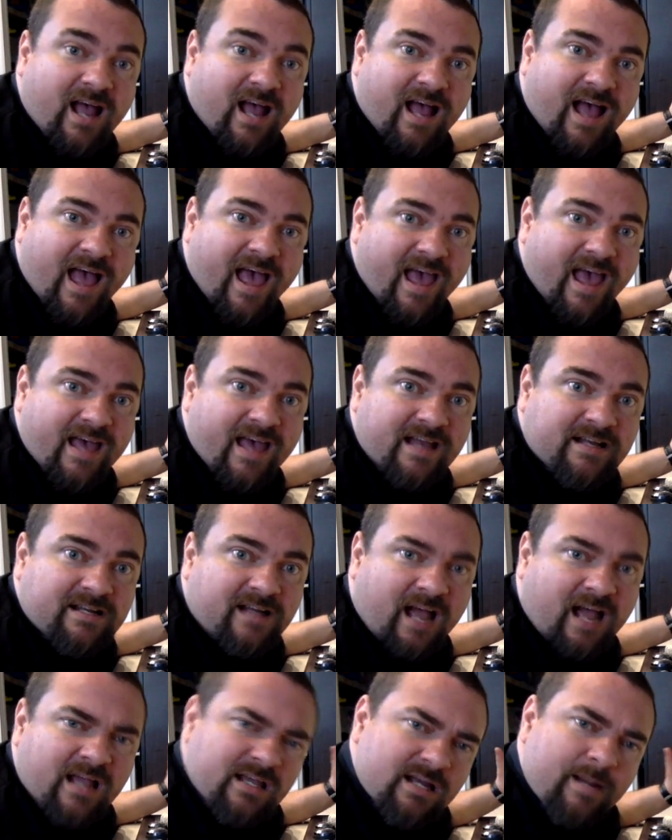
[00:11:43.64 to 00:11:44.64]
And
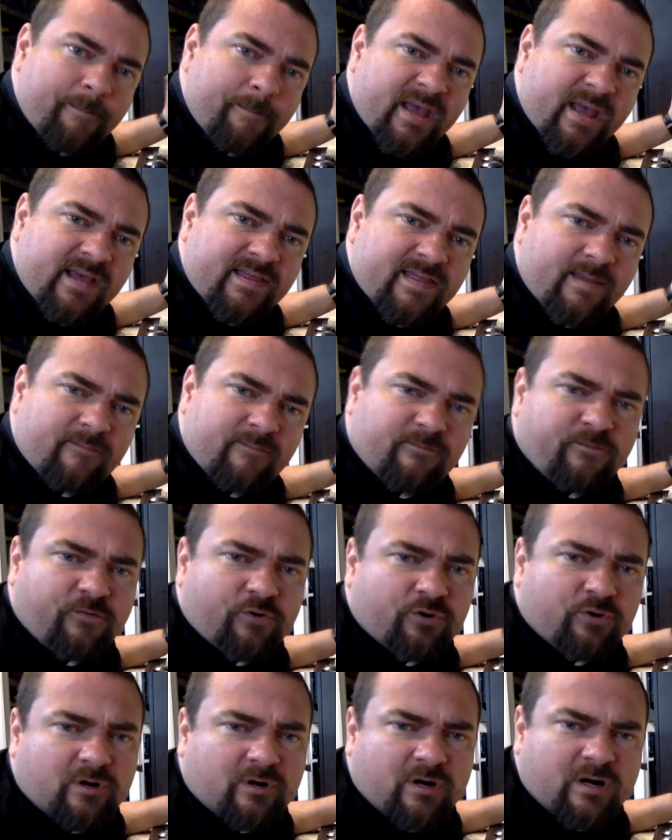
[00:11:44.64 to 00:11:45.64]
I'm going to bake them
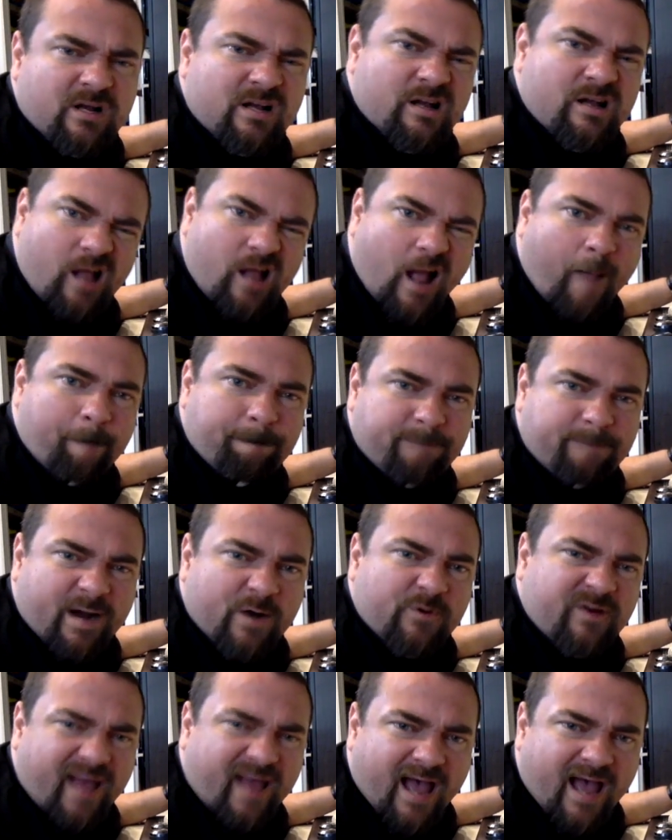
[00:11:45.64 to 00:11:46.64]
for
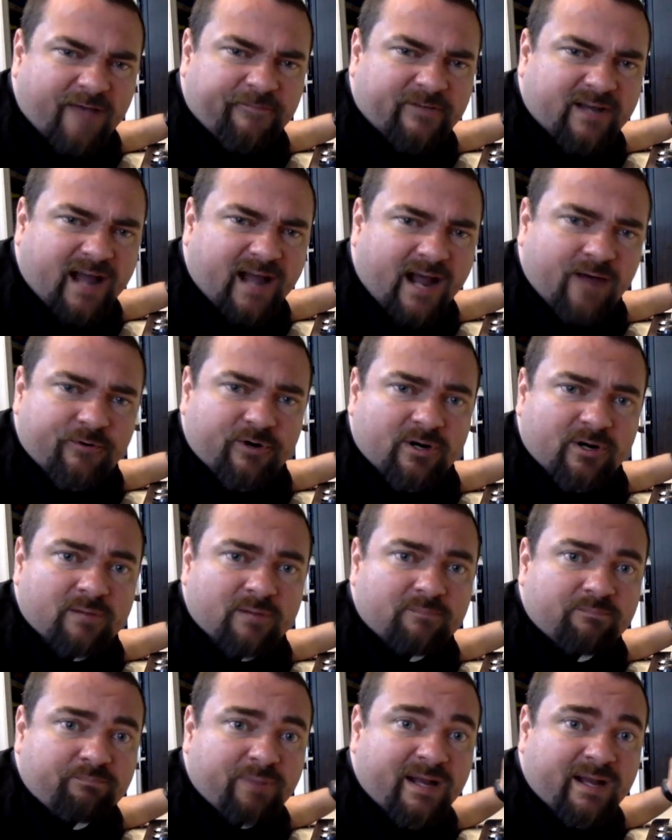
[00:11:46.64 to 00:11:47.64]
about half an hour,
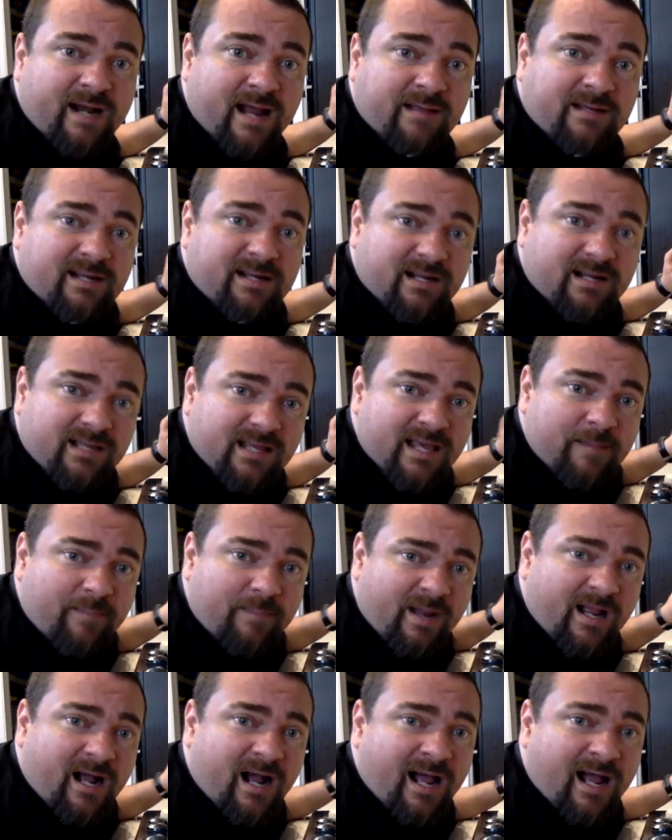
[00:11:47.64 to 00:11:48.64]
but I'm going to keep
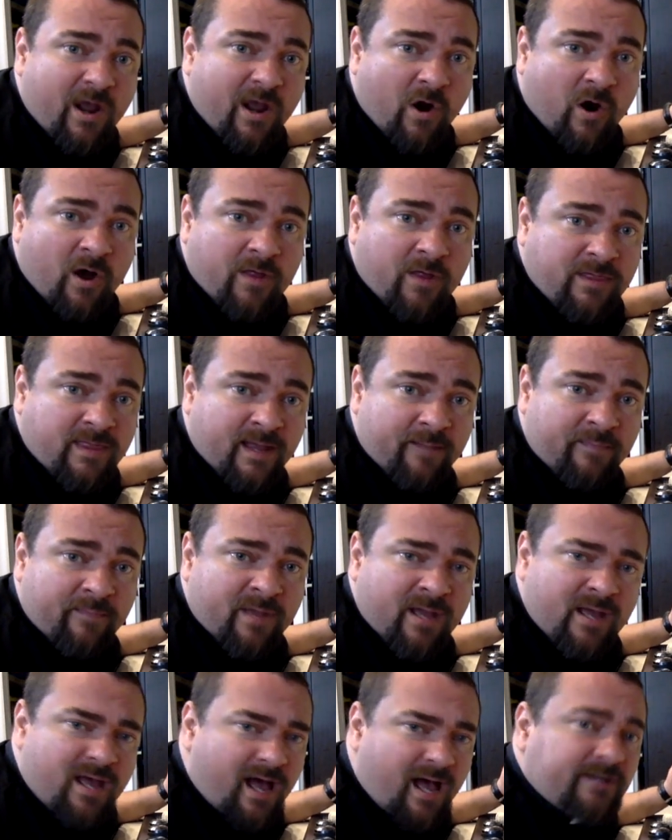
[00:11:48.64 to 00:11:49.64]
my eye on them.
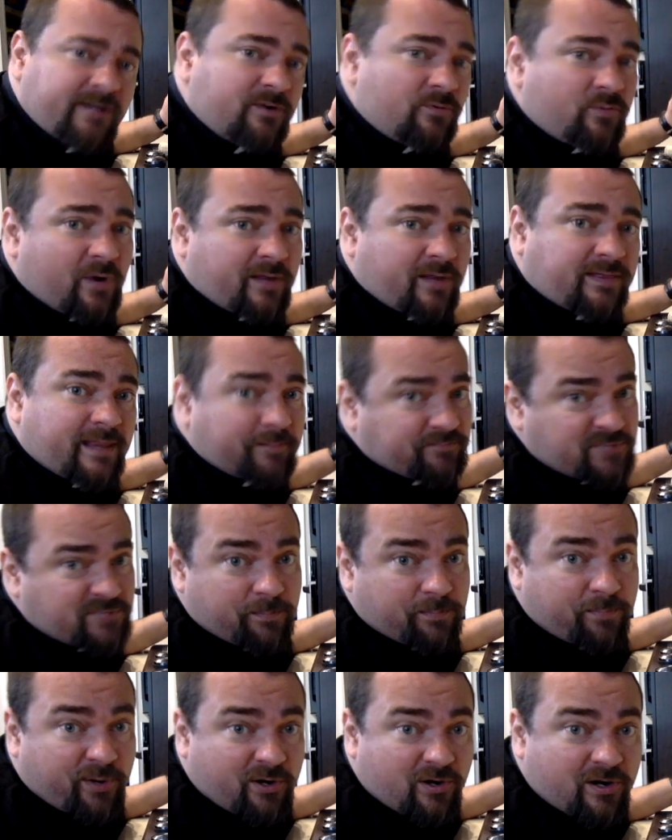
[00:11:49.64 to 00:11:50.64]
I don't want them to
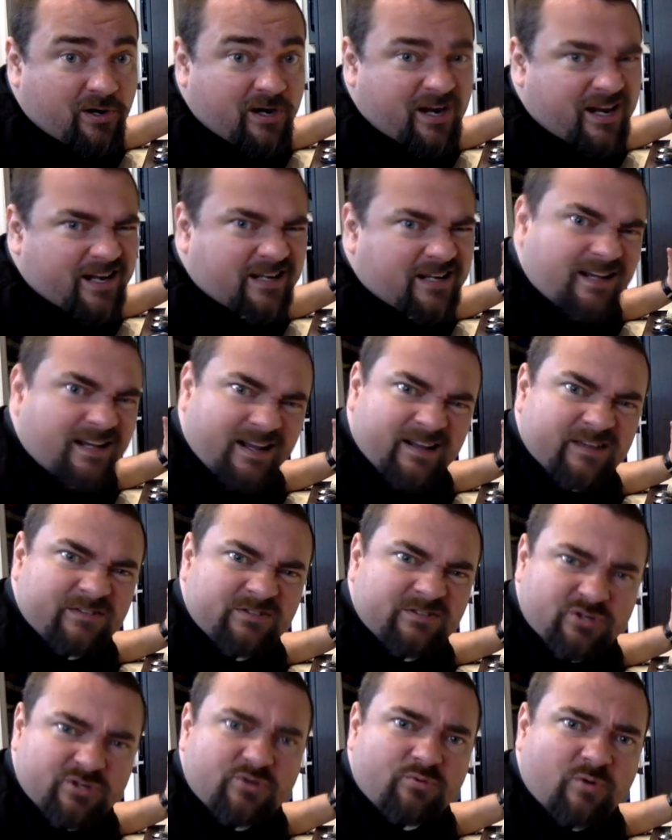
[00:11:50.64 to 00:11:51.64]
burn, and I
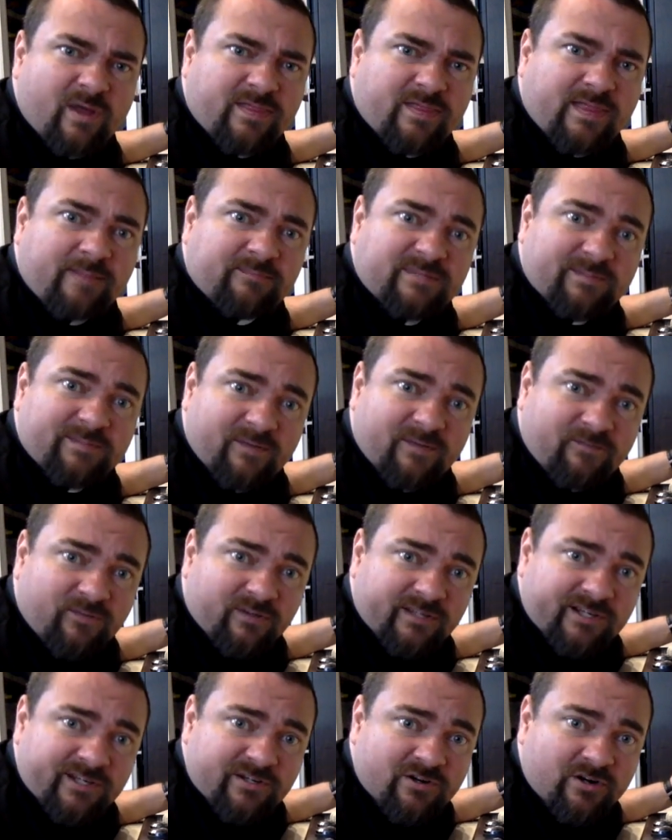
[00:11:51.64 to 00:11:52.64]
do want them to be
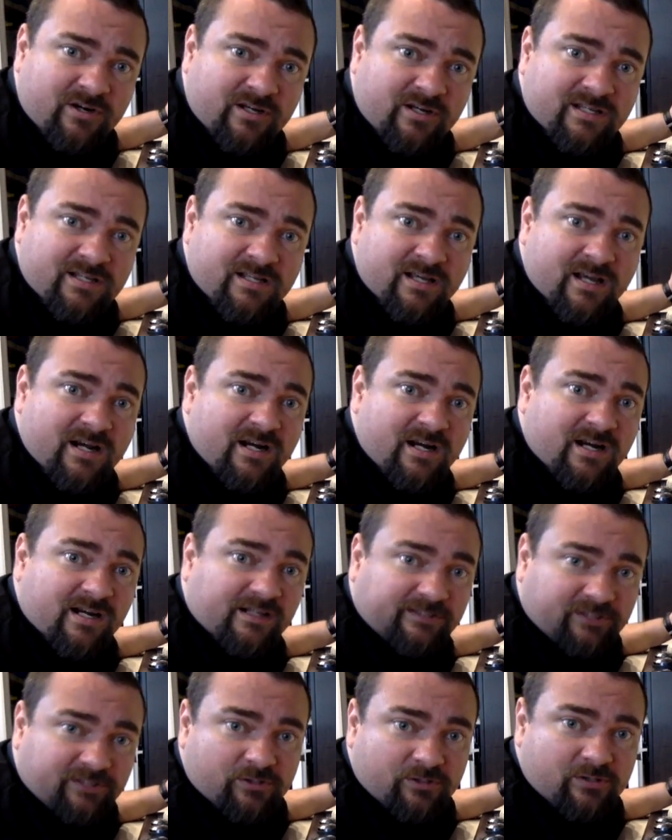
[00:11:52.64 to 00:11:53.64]
fully cooked.
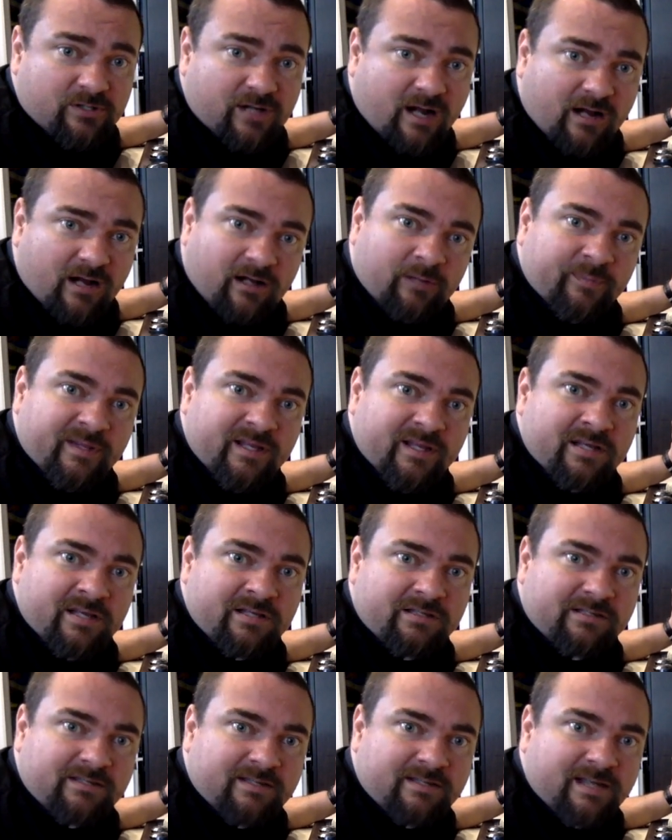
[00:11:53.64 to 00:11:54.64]
So I'll be
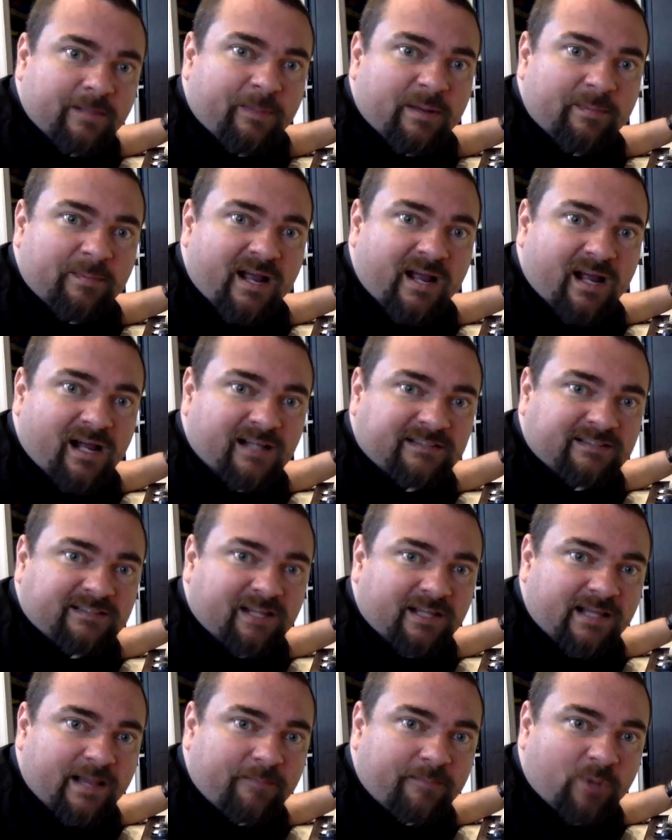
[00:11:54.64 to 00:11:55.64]
keeping my eyes
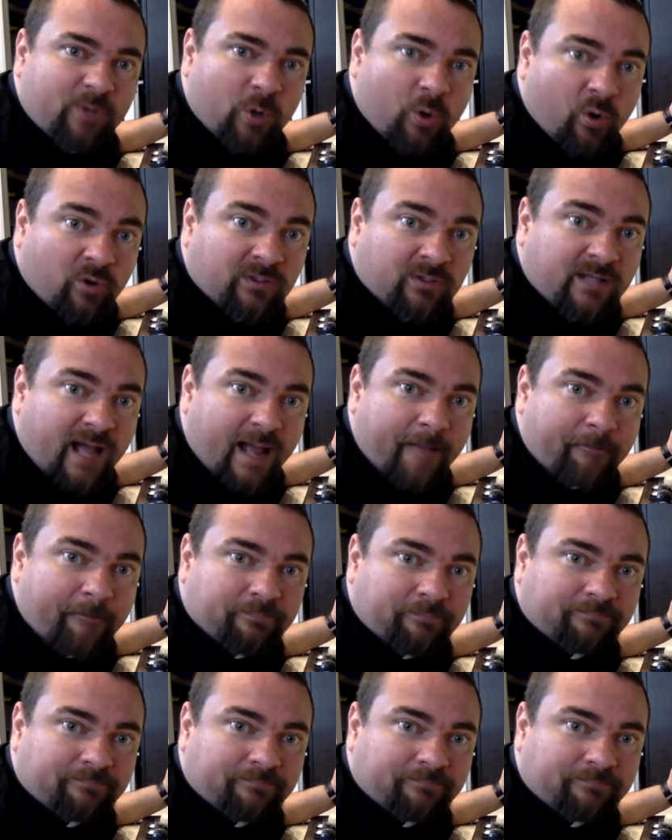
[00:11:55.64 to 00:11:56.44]
on them the whole time.